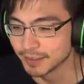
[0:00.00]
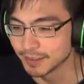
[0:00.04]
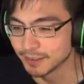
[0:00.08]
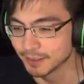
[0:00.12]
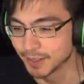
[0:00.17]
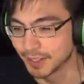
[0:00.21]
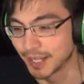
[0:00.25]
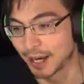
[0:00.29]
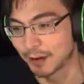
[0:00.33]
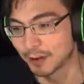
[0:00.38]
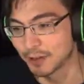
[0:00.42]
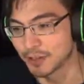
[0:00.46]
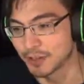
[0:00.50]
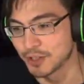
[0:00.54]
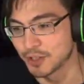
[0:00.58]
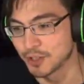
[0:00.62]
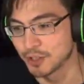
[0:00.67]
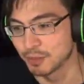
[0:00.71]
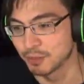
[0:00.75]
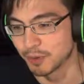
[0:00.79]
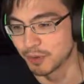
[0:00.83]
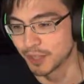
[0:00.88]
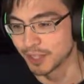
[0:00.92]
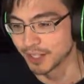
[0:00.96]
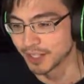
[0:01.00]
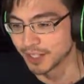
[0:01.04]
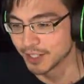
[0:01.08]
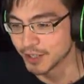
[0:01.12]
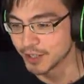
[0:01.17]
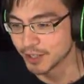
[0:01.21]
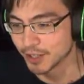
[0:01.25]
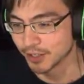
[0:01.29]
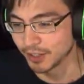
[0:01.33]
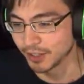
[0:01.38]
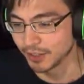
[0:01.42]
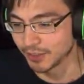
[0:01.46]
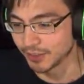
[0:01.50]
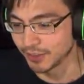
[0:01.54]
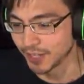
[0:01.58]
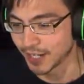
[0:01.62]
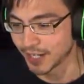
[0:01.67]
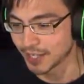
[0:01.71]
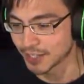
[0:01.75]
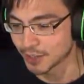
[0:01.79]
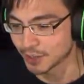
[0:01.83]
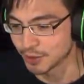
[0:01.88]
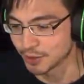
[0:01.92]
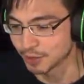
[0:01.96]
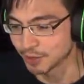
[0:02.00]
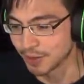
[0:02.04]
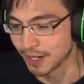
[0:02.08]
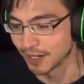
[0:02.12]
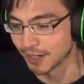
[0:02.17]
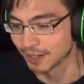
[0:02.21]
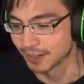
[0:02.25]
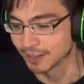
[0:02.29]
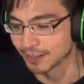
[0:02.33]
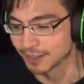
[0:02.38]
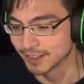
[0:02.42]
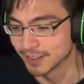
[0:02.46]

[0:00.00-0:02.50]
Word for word: Well, that was disappointing. Surely you guys could do better.